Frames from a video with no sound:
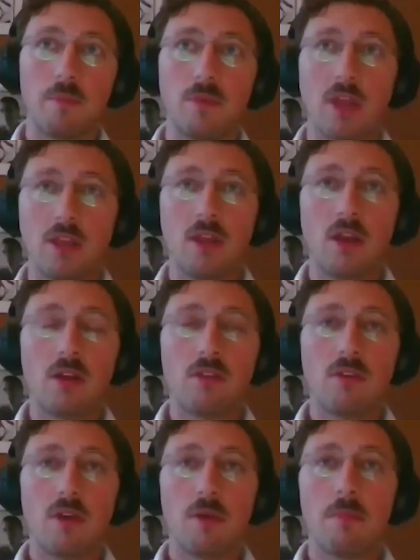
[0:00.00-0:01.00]
did
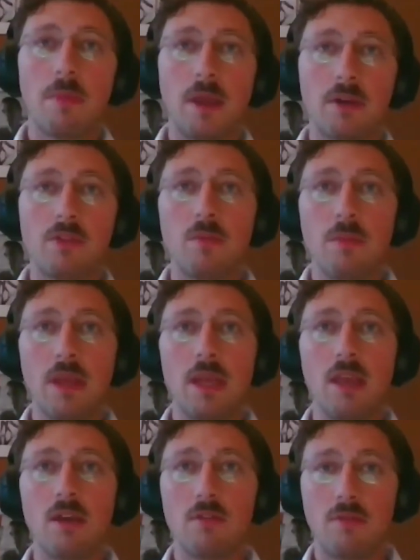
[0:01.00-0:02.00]
not appear to
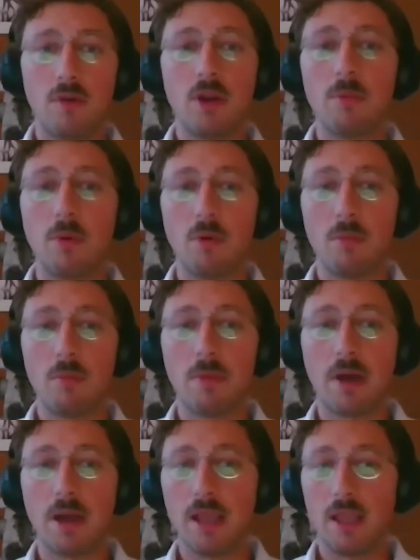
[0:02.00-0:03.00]
be avoidable
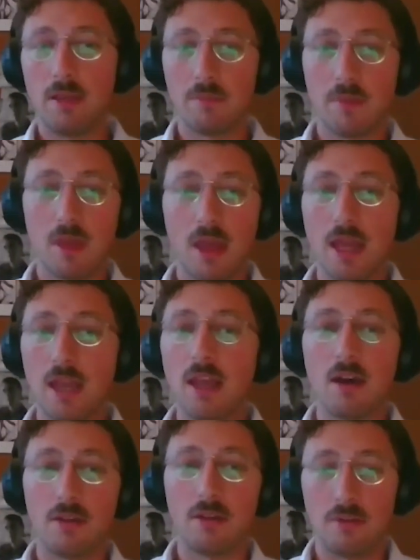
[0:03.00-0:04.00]
by any
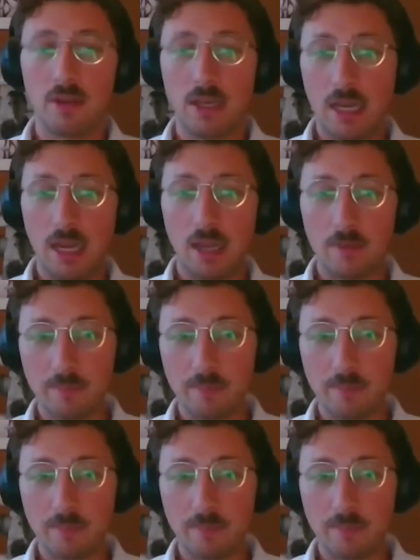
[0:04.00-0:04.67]
other technique.